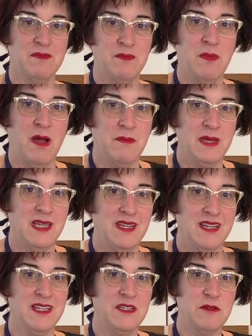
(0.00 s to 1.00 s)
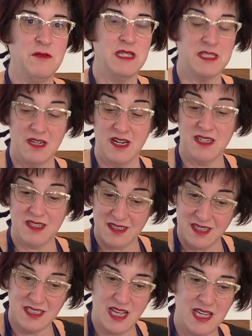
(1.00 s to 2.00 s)
bought me a new Cuisinart
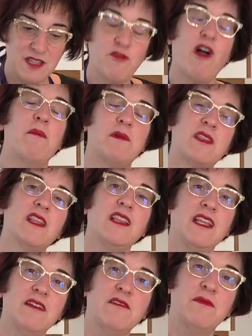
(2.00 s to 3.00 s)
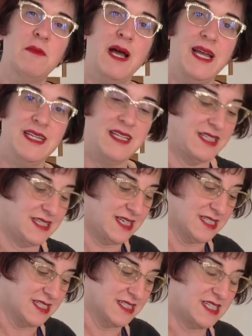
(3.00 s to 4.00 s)
because I had dropped the lid of mine and it
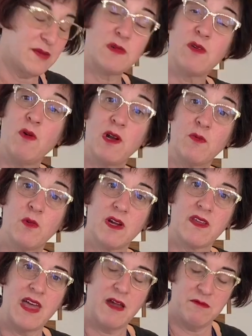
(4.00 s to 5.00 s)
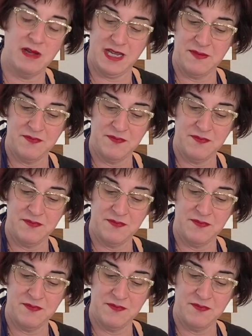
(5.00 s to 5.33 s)
doesn't seem to want to work that way.